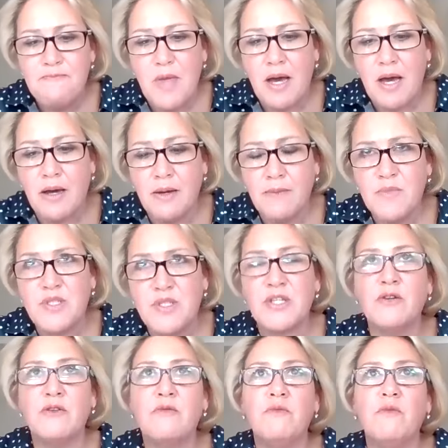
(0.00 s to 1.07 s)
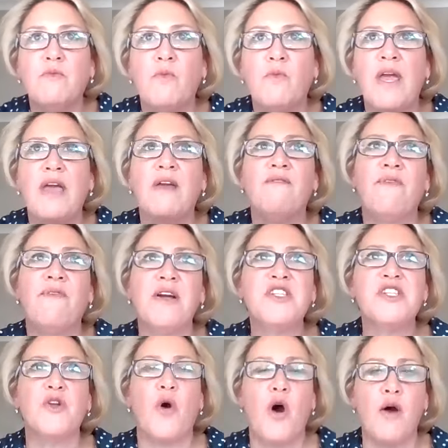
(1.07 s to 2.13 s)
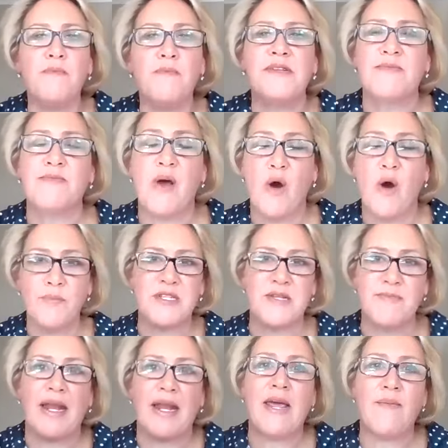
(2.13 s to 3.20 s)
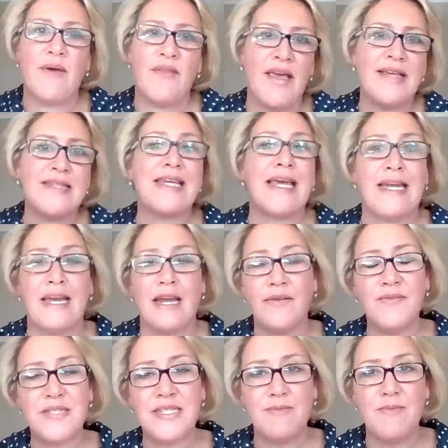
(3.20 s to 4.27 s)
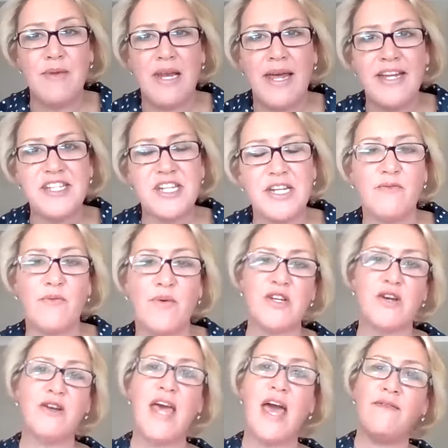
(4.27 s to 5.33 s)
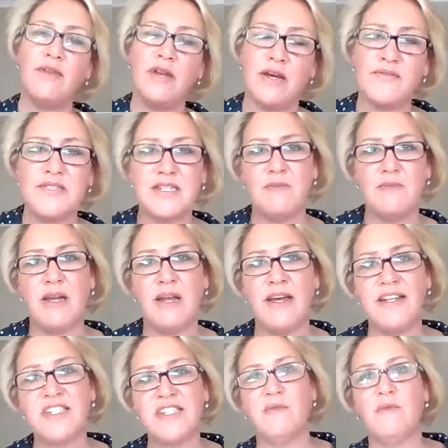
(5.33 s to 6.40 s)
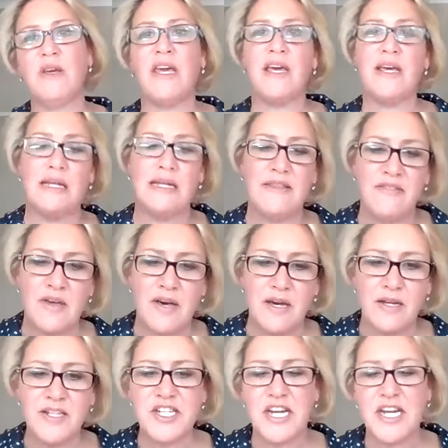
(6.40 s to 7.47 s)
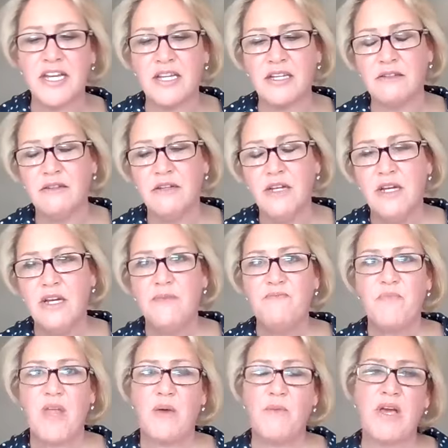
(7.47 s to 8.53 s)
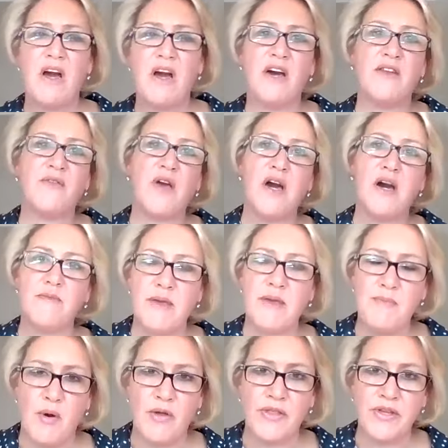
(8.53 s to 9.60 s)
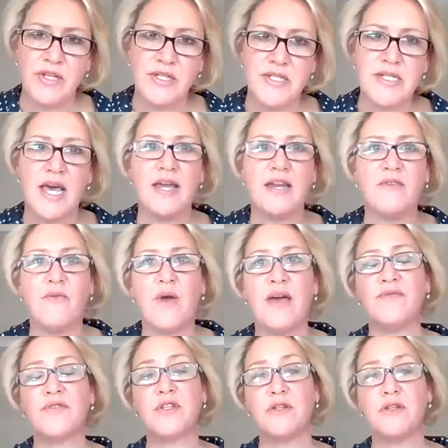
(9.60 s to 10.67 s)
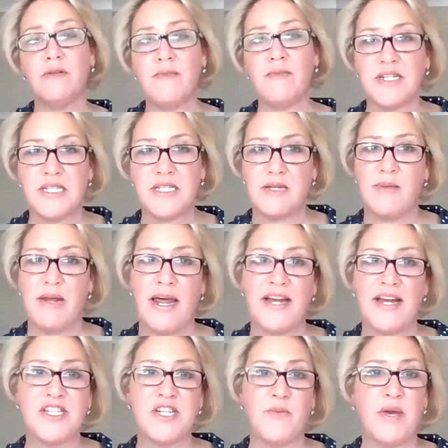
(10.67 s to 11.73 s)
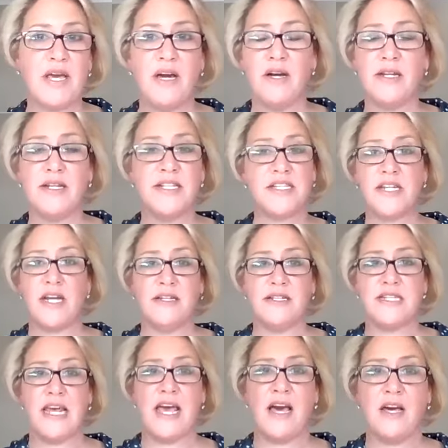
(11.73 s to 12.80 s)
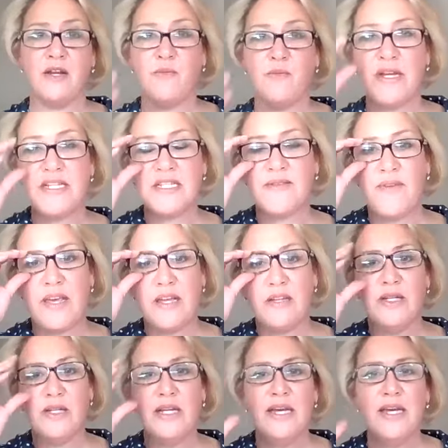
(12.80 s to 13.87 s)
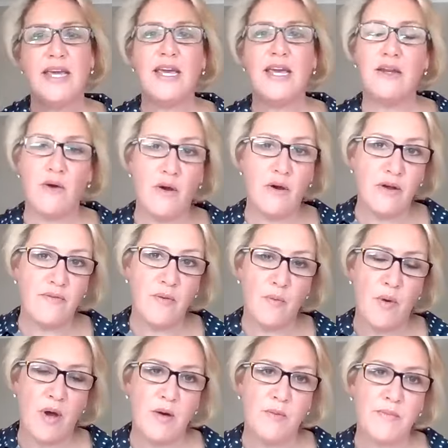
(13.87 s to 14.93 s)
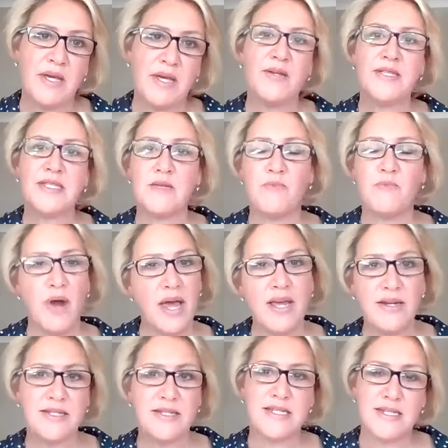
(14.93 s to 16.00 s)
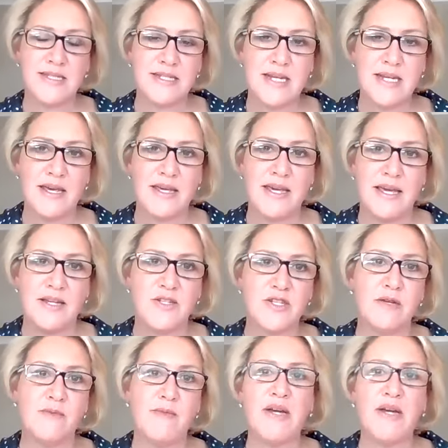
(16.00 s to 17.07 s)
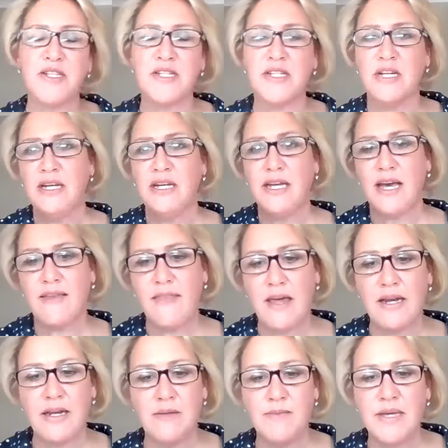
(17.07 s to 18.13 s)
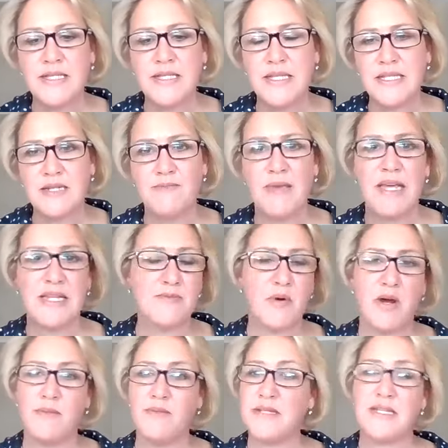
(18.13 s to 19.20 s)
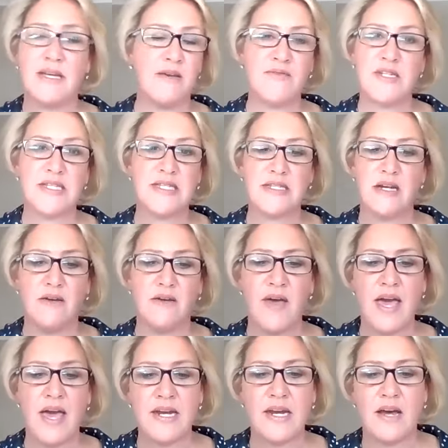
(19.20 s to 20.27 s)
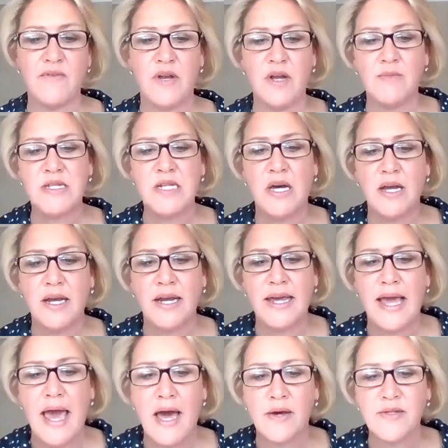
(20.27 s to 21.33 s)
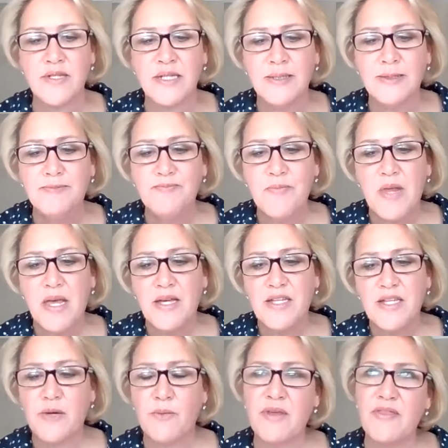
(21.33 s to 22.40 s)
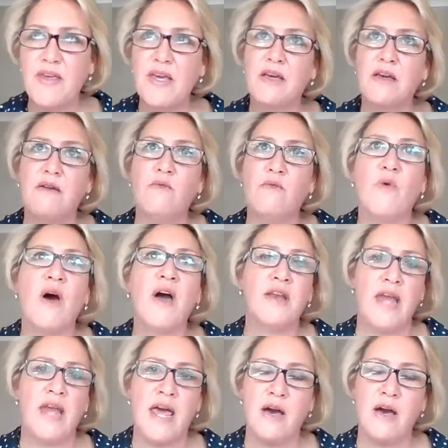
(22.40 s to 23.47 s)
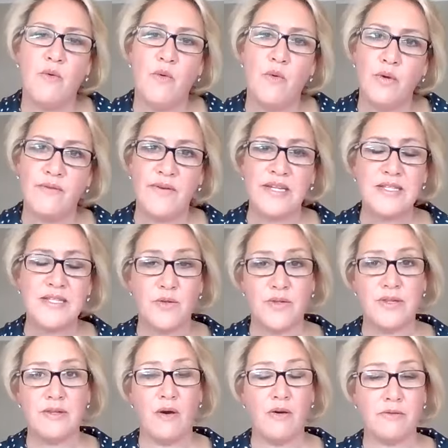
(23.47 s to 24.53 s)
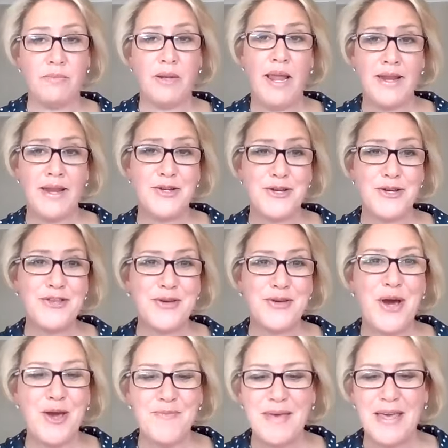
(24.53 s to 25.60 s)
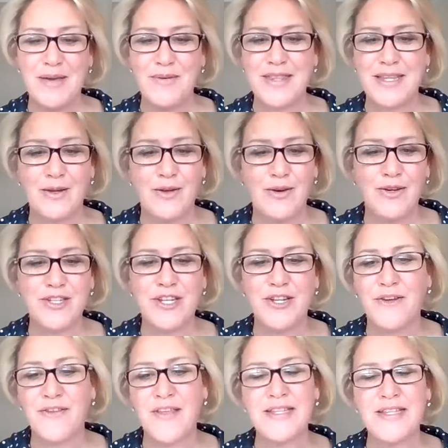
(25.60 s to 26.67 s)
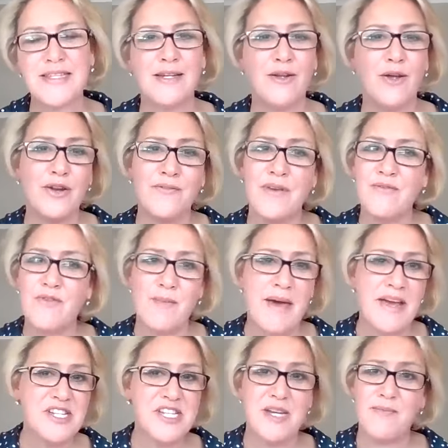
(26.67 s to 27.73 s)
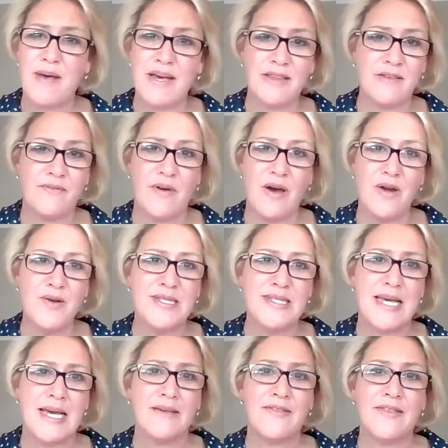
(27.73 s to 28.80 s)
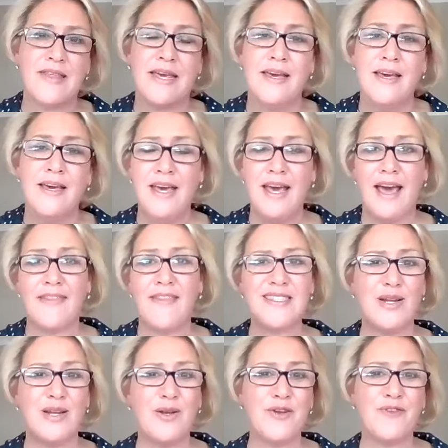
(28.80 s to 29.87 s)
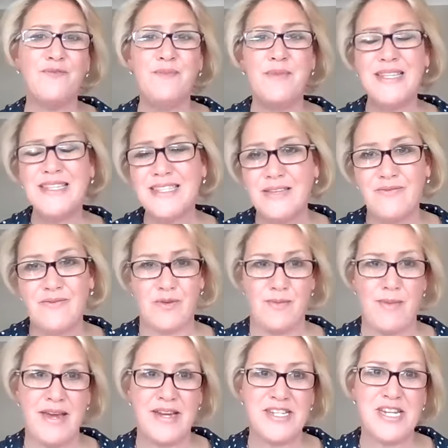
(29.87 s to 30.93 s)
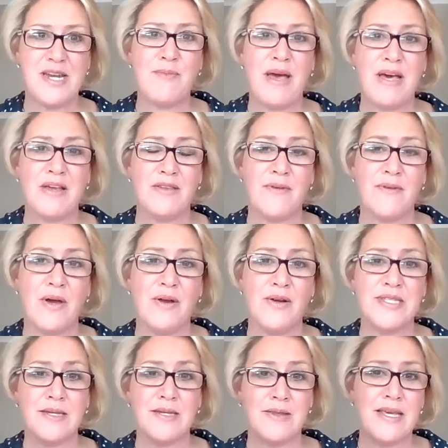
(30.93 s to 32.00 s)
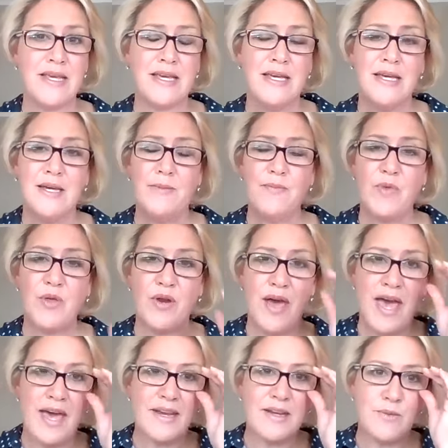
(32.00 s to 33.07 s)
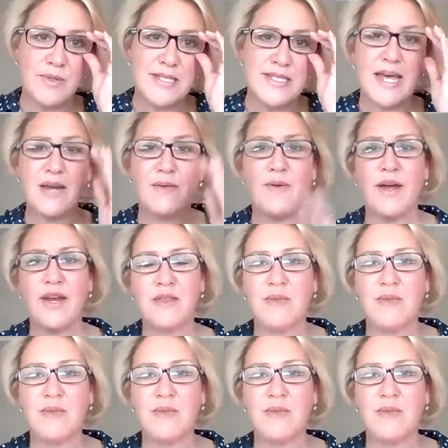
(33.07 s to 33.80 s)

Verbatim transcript: Um, so we function optim- optimally when there's enough stimulation. If we don't have enough stimulation, we get lethargic and and we kind of can't be bothered. And if we have too much stimulation, we kind of shut down and we just feel in overwhelm because the brain is just taking in too much and that limbic system gets primed to say i've just i've had enough and i'm dialing out so i think right now all of us on on planet earth are coping with a lot you know there's a lot of information about the virus out there and there's a lot of misinformation about the virus i think you know anna was saying right at